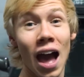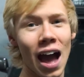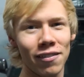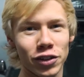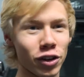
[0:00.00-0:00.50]

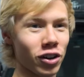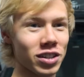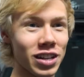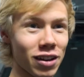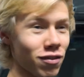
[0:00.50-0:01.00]
after
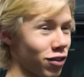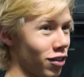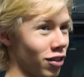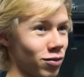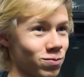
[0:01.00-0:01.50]
sitting
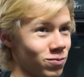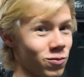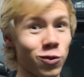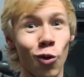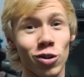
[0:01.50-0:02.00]
for
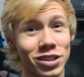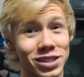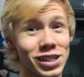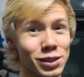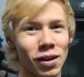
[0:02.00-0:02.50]
4 to
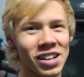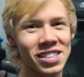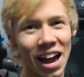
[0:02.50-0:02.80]
6 months,